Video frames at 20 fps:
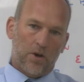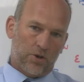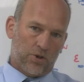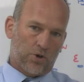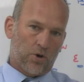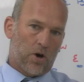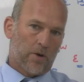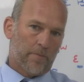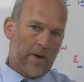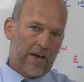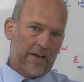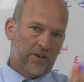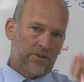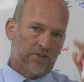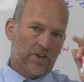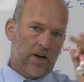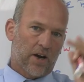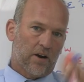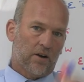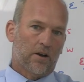Sean
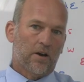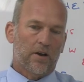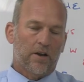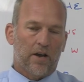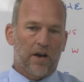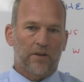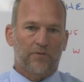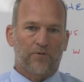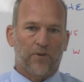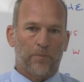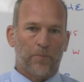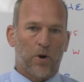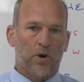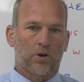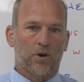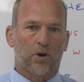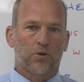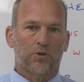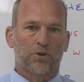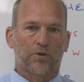McIntyre, head
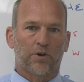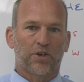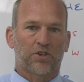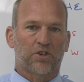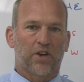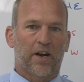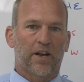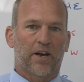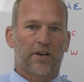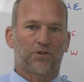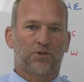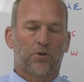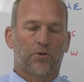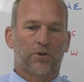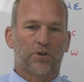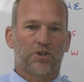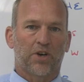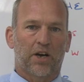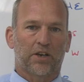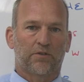football coach, Creekside High
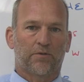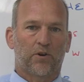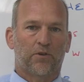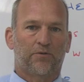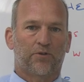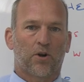School in Jacksonville,